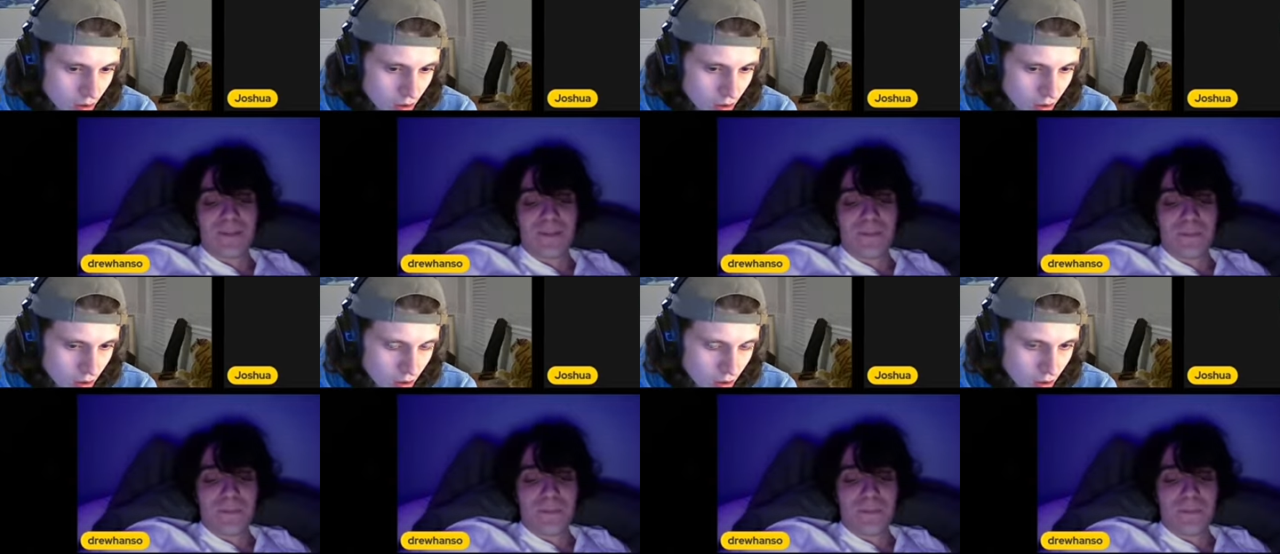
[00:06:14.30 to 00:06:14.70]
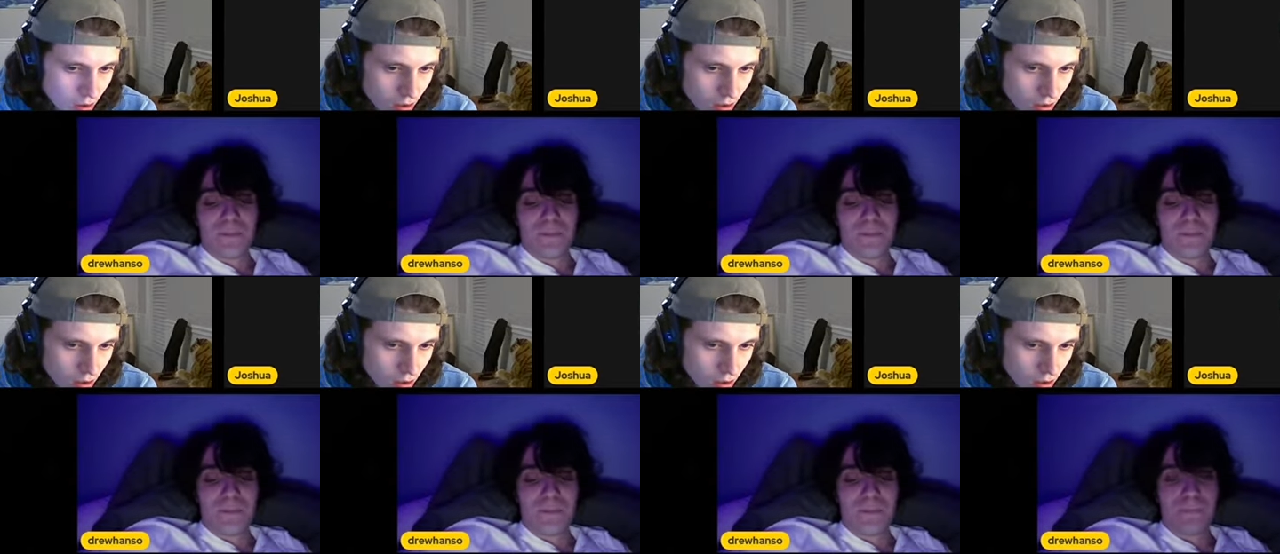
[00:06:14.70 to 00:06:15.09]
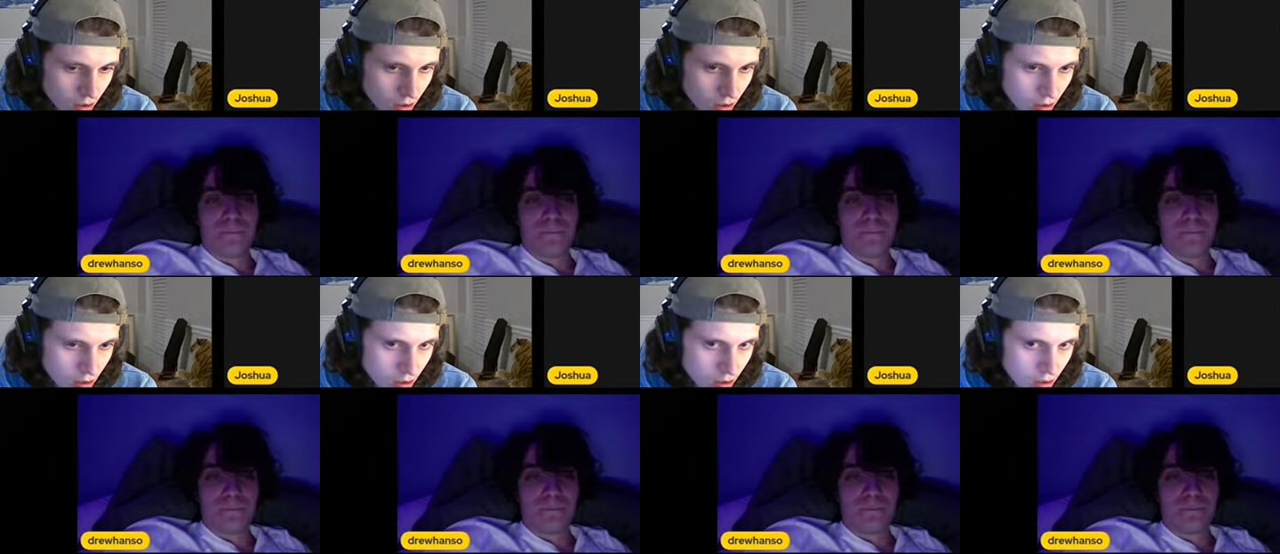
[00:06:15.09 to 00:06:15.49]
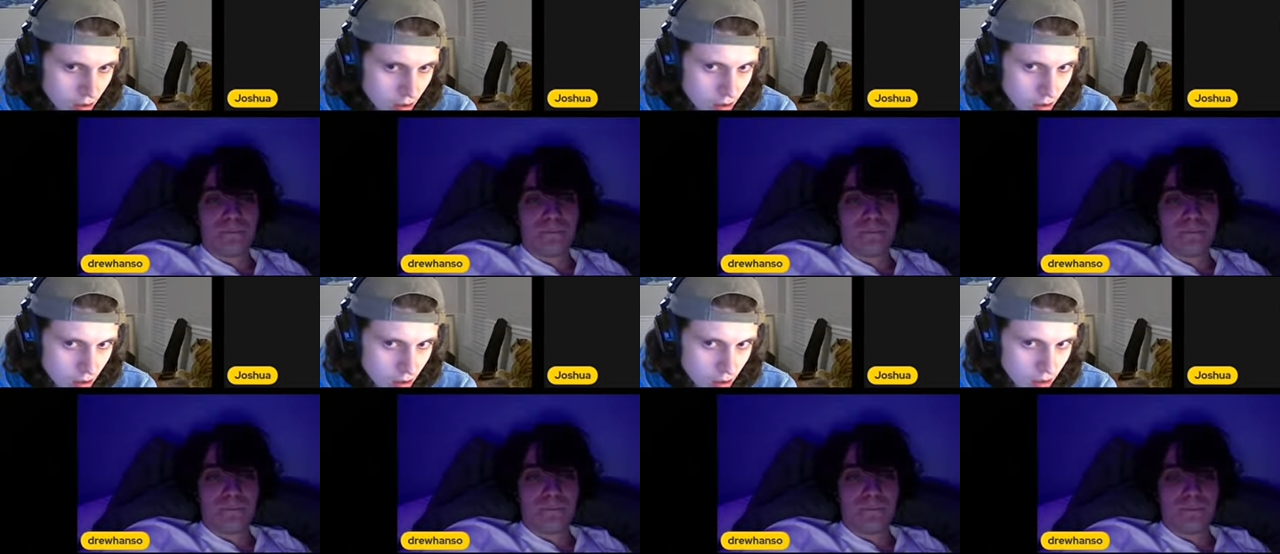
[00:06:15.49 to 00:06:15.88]

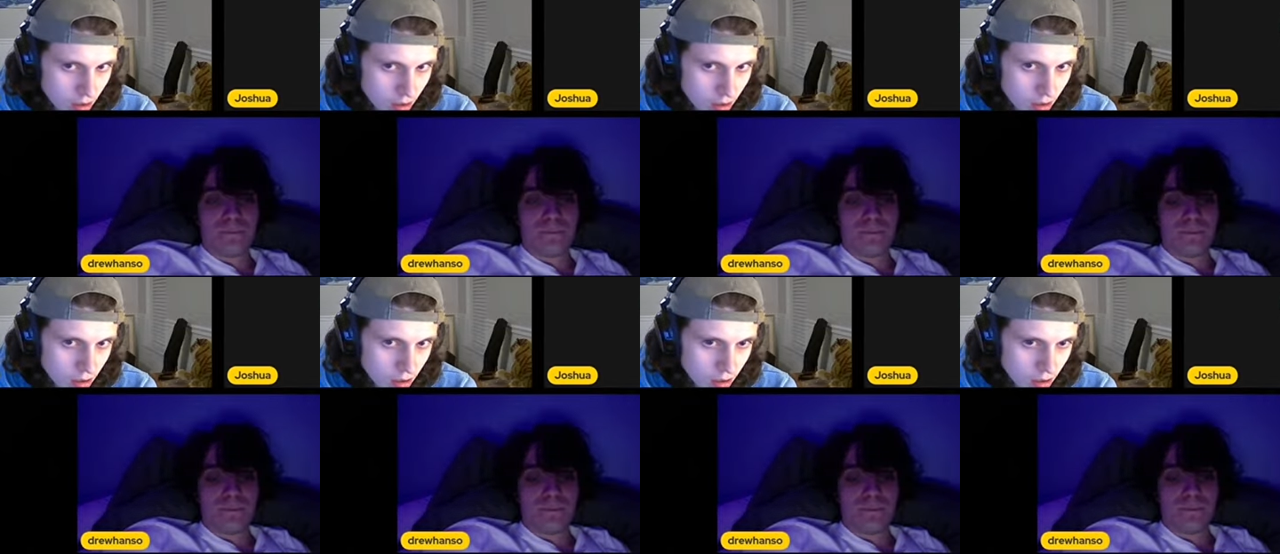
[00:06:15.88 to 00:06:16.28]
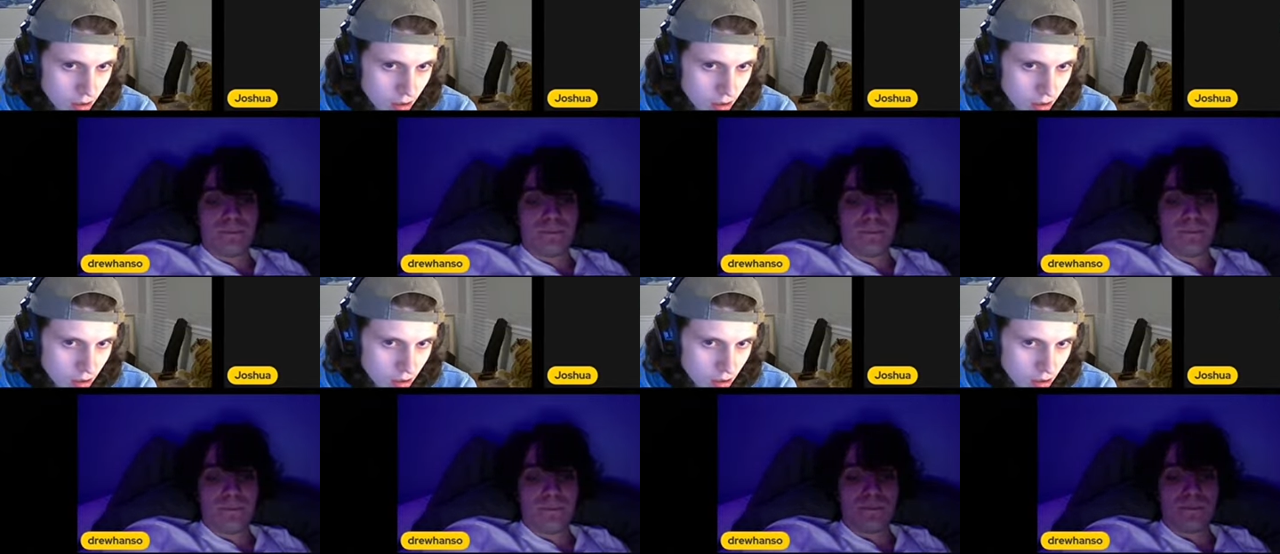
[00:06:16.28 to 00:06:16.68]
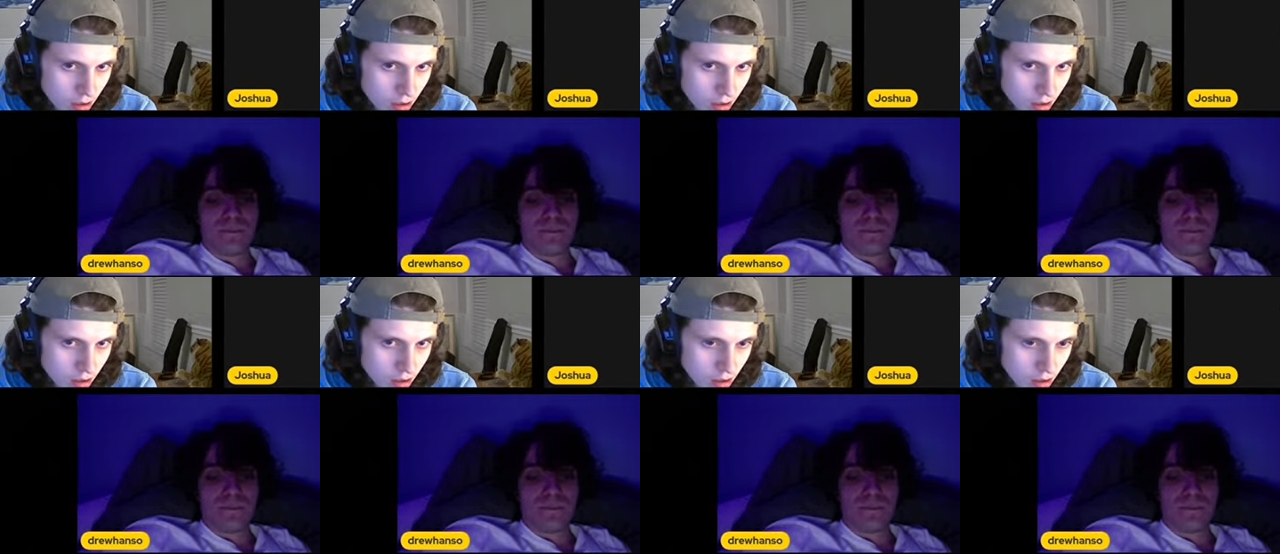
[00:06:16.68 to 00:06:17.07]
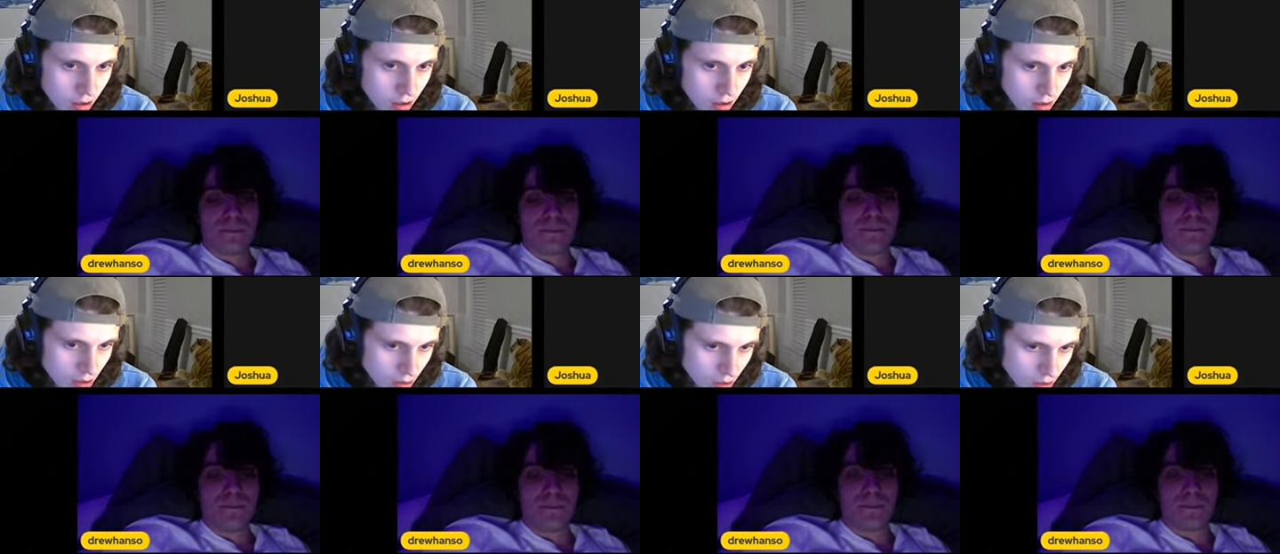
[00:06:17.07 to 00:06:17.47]

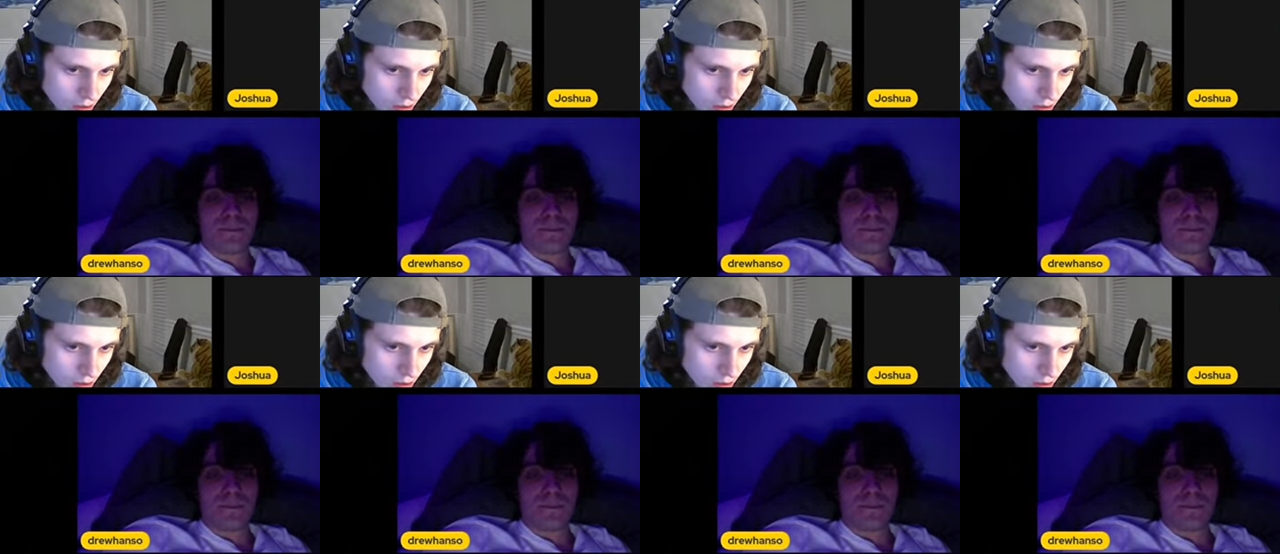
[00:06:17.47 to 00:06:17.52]
No one is speaking in this clip.